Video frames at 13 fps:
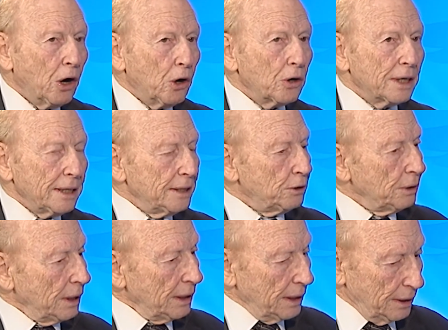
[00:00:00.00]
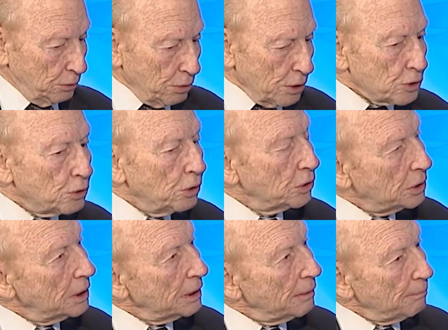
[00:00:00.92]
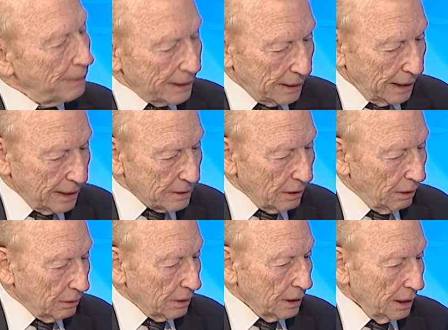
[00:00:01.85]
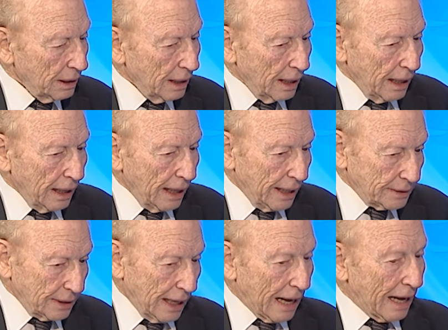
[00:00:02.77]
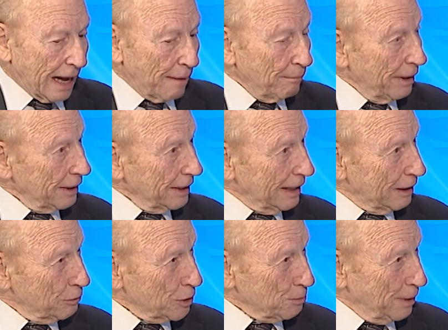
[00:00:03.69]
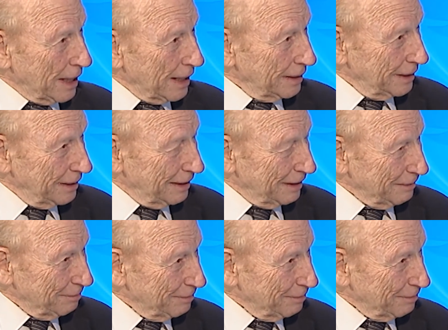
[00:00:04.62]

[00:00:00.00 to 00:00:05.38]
Okay, it was good, but as long as America was behind it.